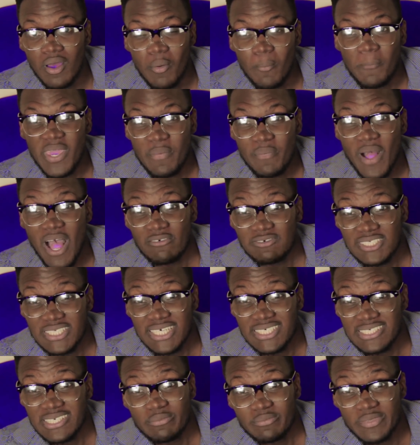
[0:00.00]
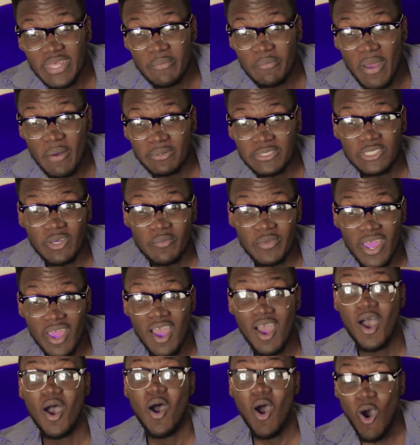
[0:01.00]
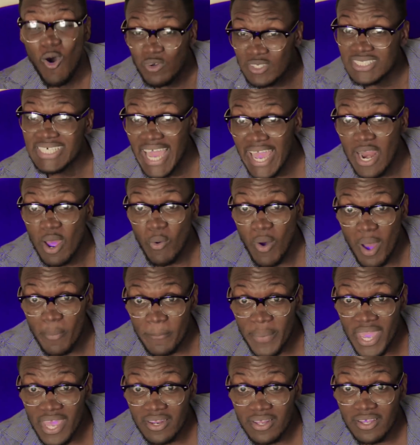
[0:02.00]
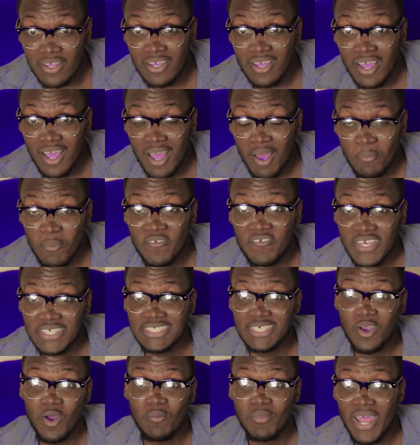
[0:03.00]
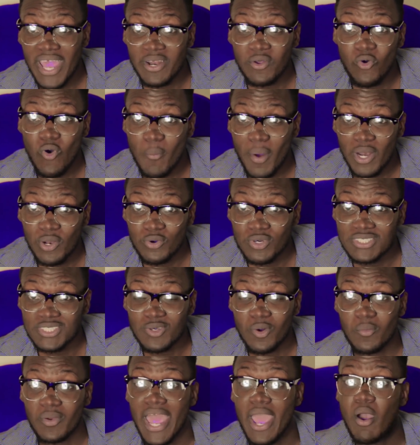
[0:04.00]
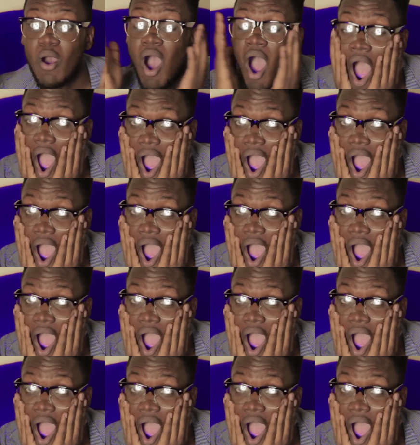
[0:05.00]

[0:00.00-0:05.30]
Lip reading: people have sex them type of something there outside of one bed. My face they come like the Home Alone, something like